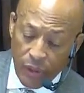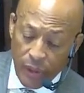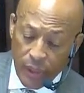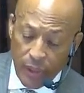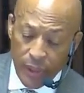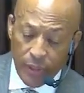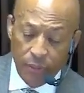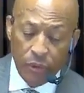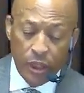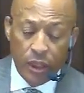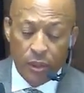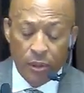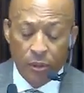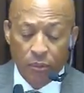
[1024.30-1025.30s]
really,
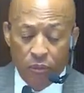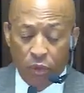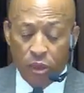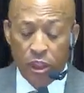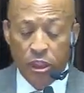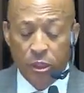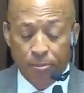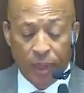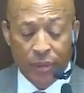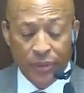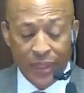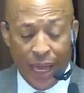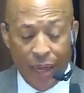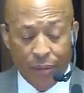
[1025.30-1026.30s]
really, really
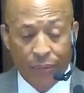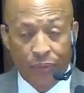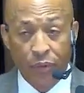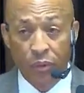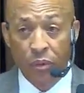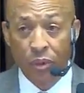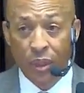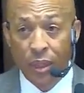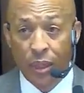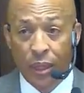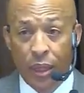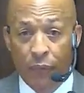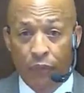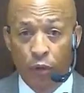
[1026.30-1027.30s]
spells out if you
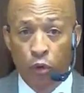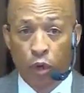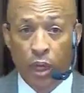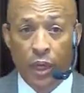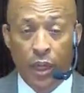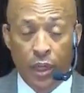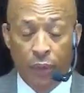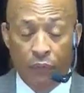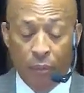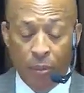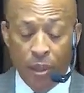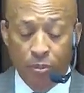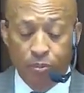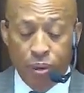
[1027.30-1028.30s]
if you're looking at it
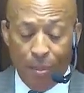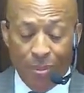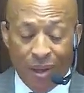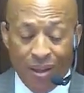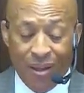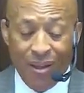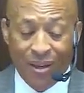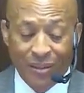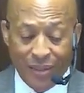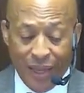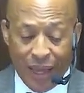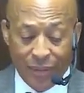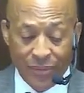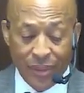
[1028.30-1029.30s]
from its proper
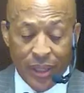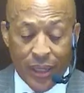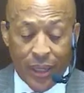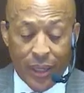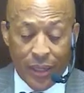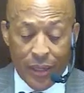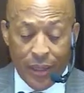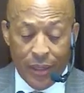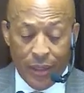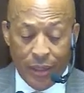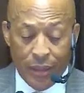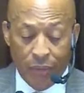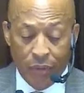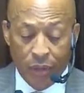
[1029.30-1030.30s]
context,
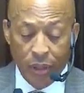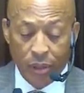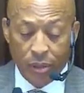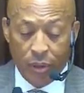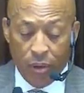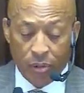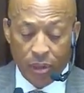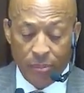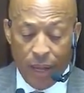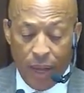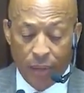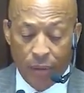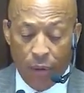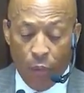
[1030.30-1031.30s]
it, it really talks
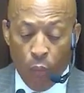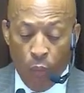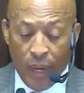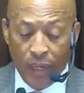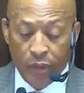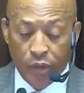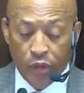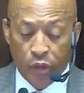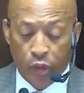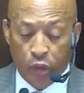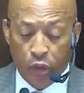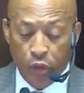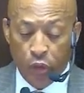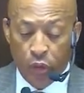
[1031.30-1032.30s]
about a way to
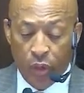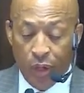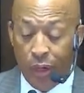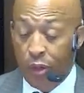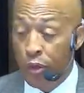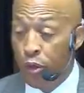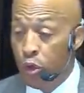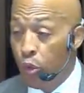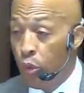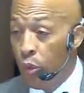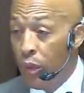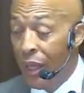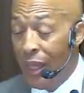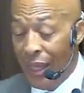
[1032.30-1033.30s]
secure a
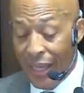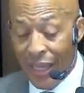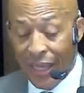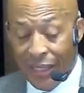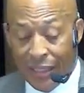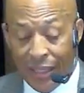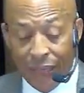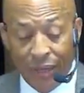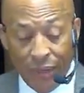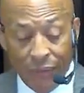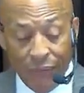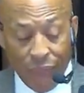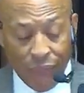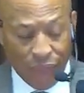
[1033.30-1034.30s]
new and
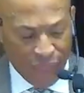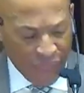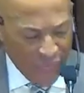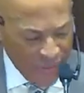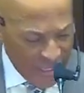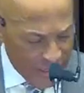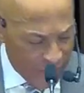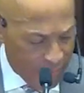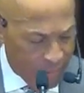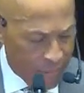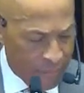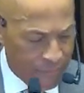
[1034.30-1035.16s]
living faith.